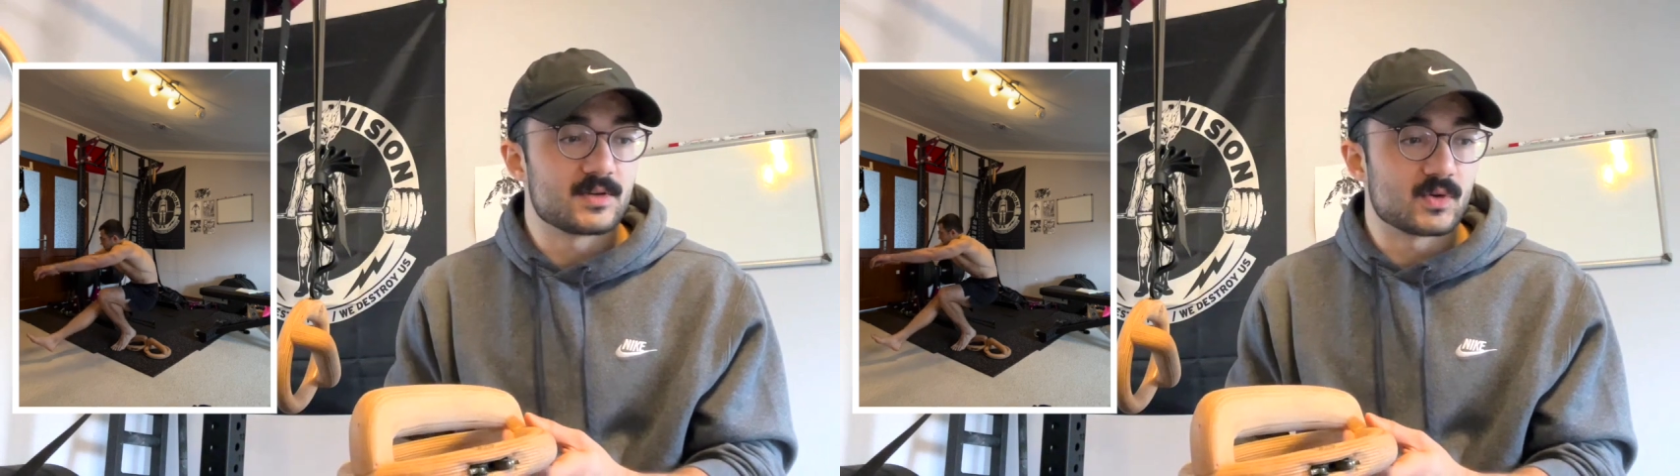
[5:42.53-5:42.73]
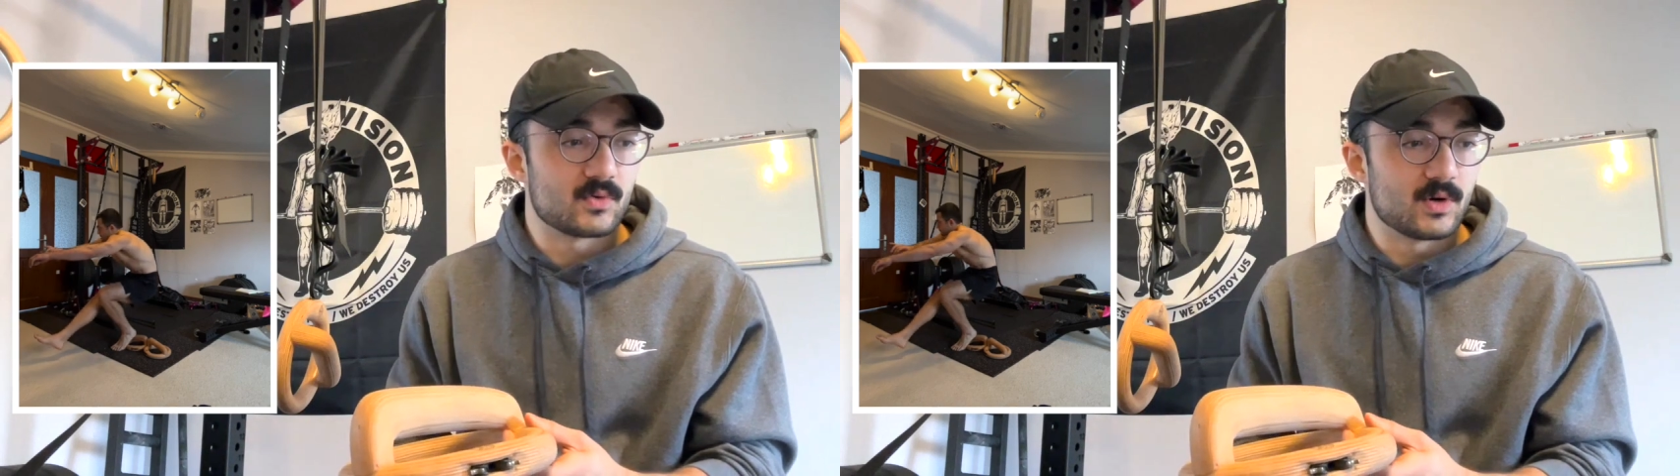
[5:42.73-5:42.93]

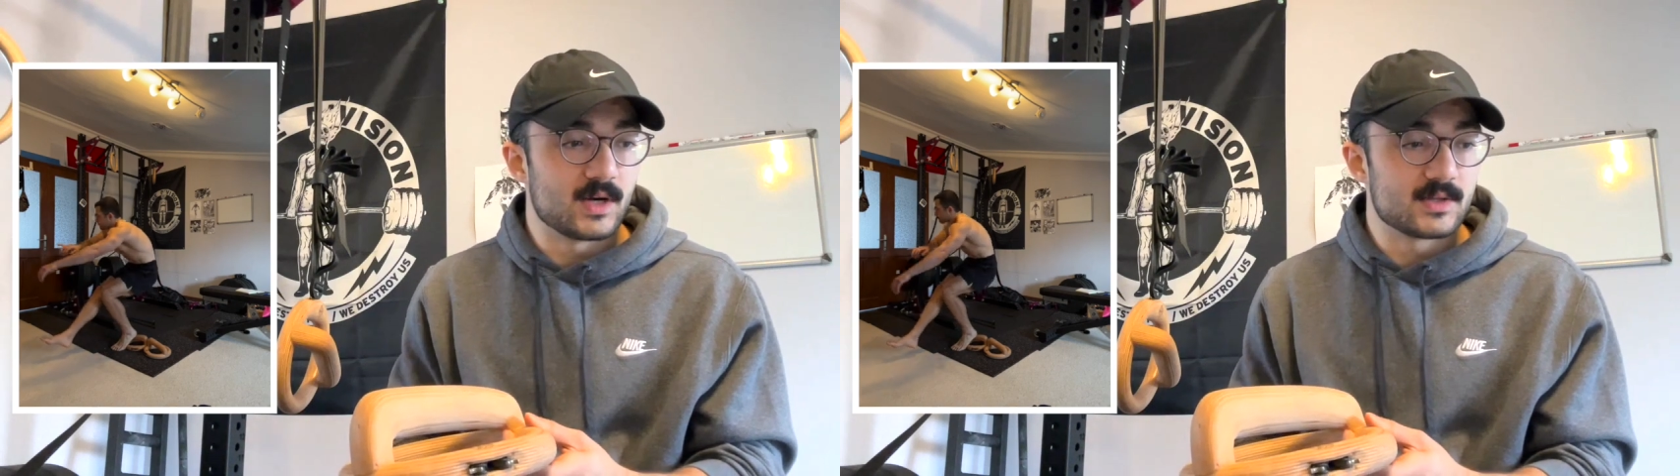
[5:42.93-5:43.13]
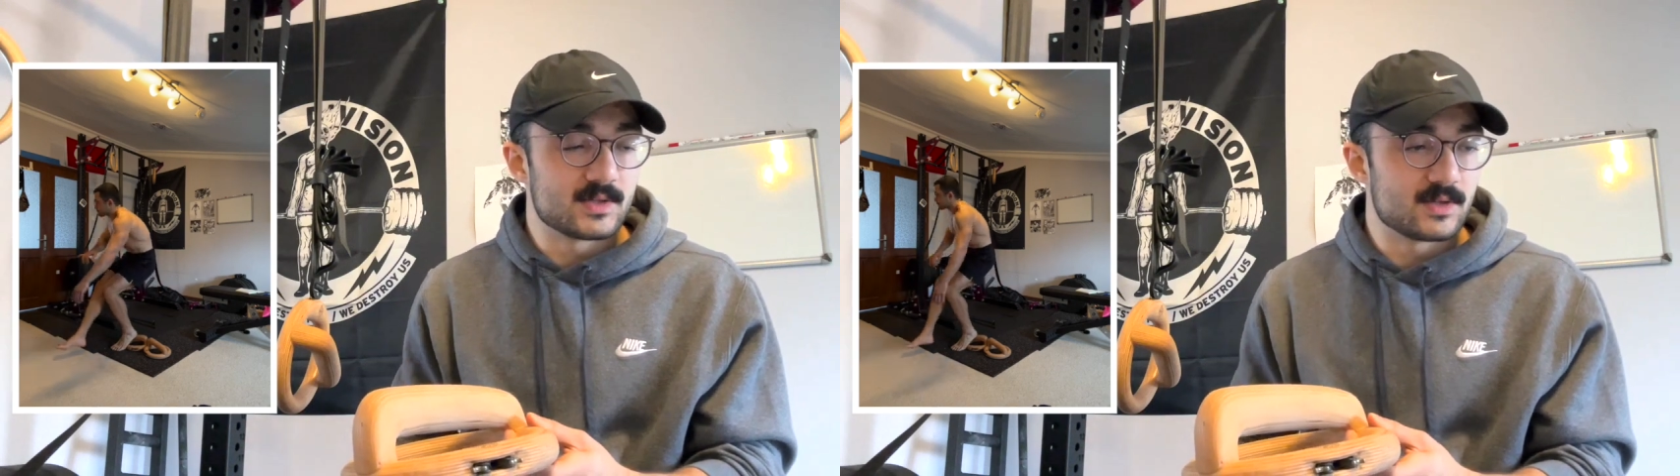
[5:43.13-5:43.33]
your
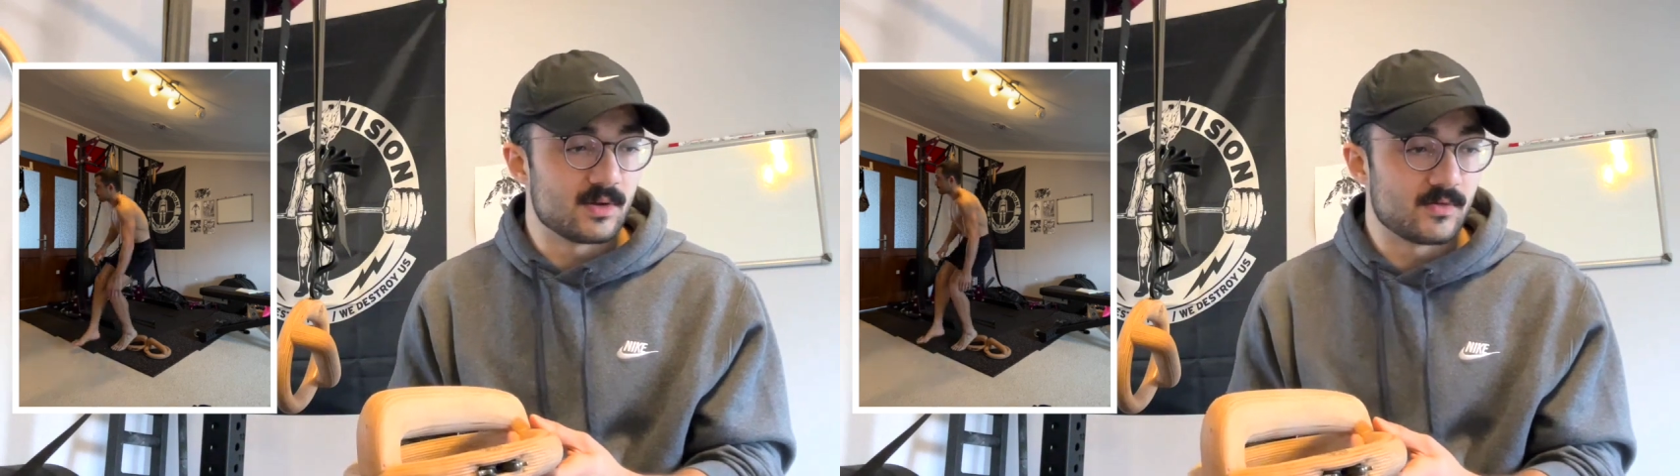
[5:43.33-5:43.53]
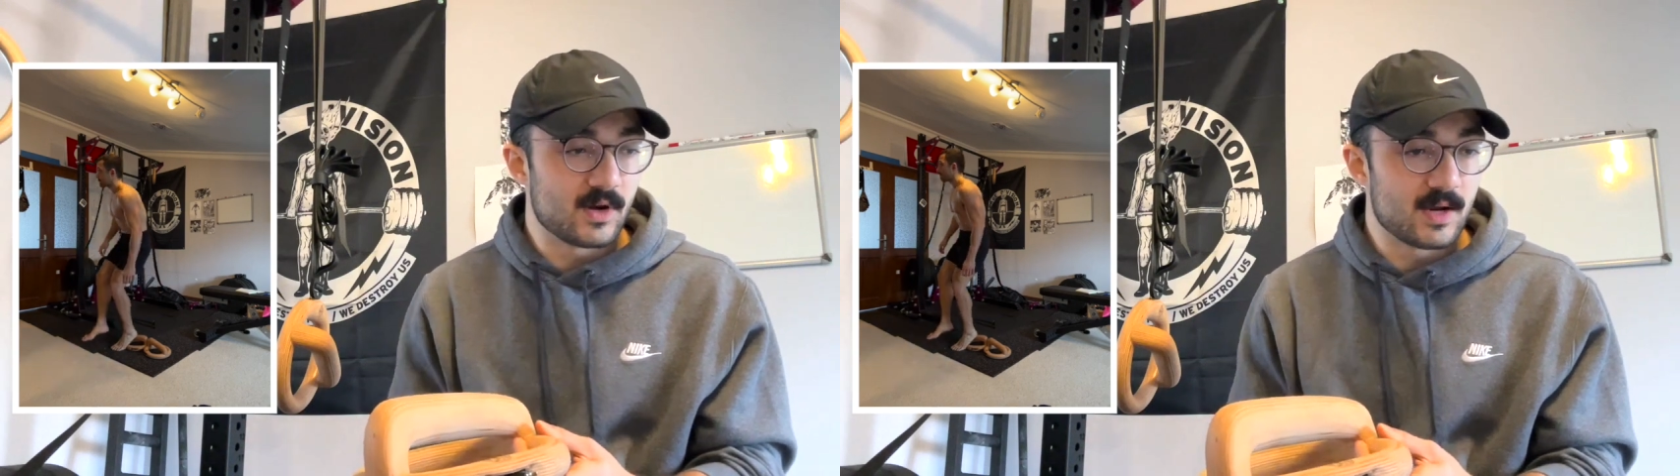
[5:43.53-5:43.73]
quads instead
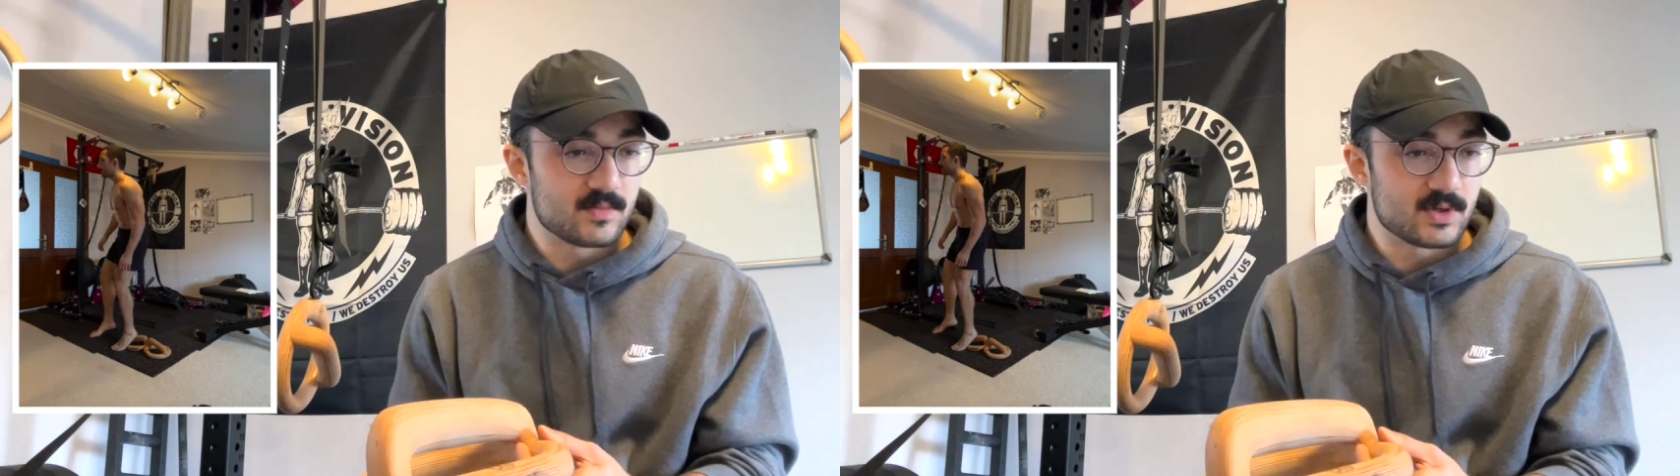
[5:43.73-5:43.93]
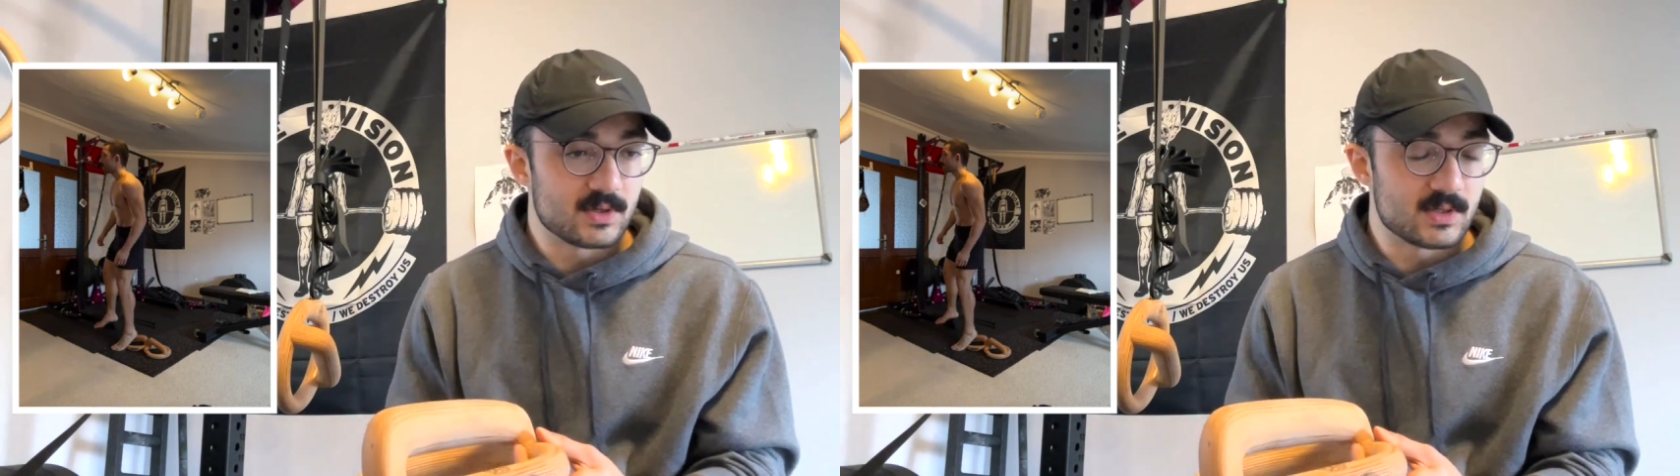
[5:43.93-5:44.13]
of your
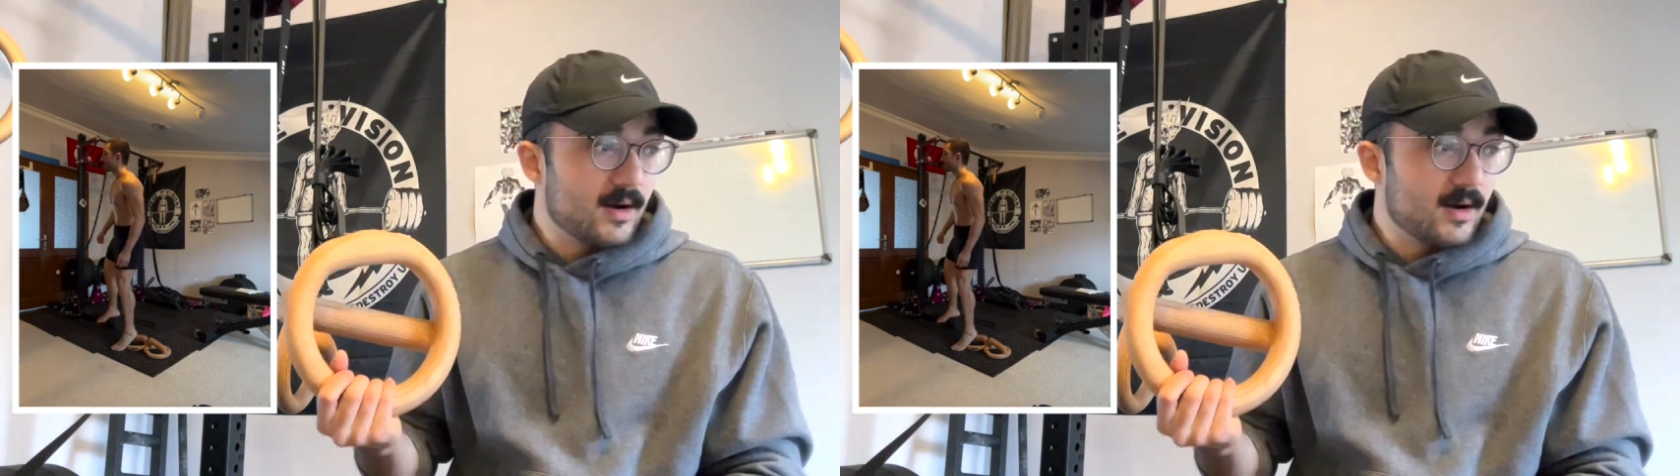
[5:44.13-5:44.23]
hamstrings.